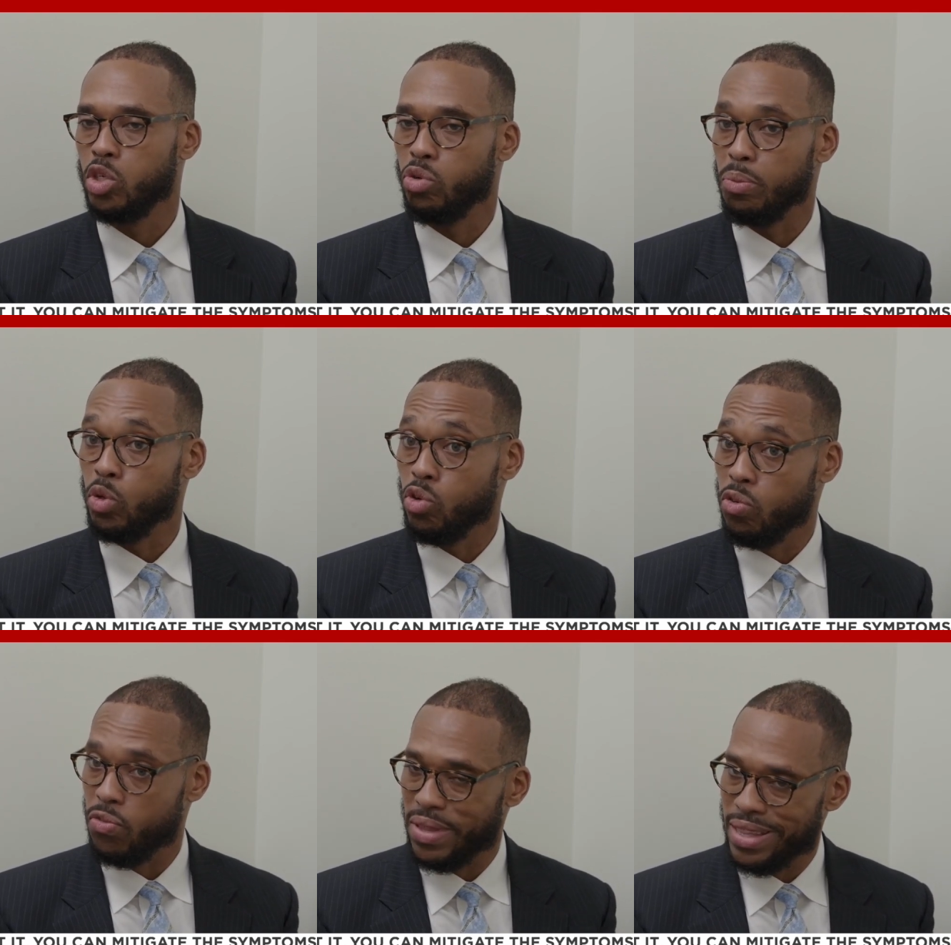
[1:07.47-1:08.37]
to
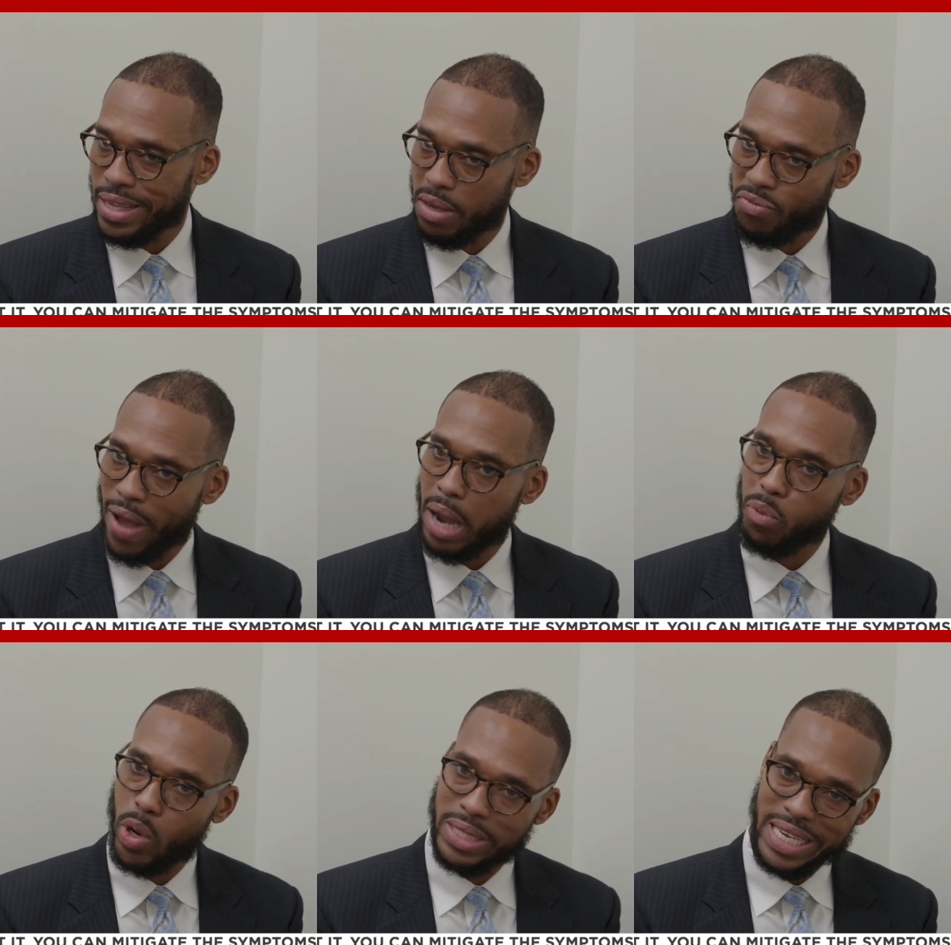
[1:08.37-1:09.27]
remove the
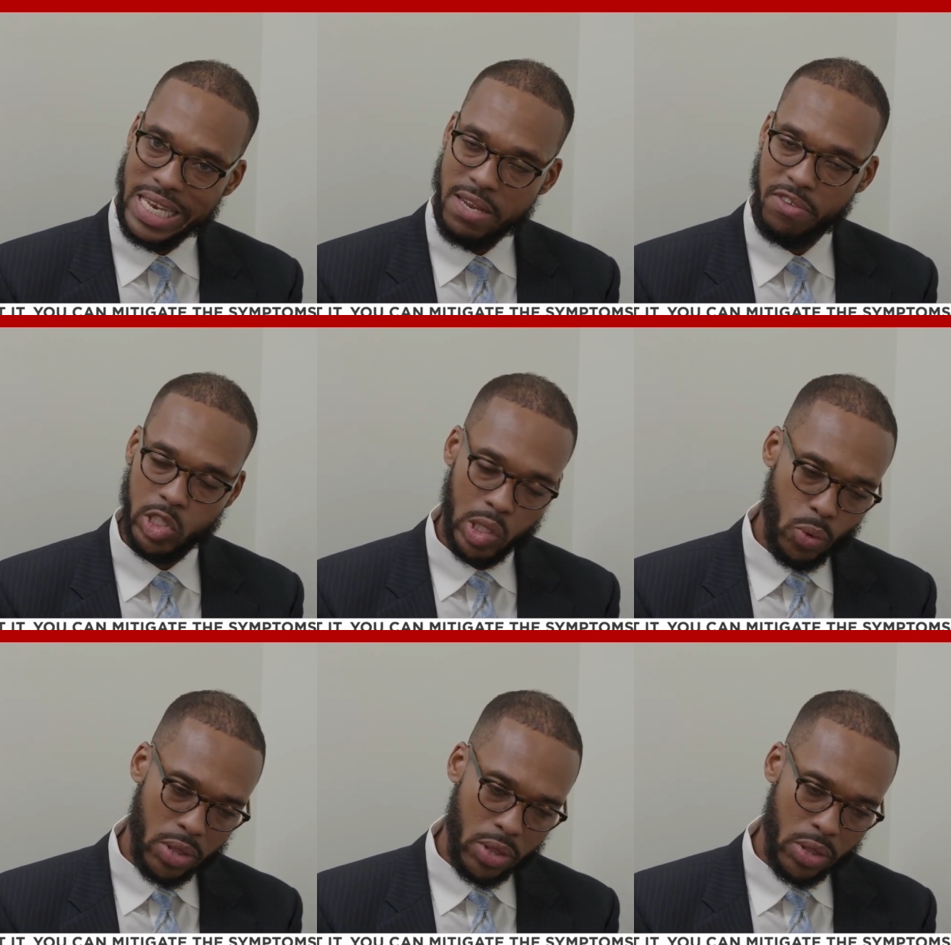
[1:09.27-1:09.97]
fibroids individually,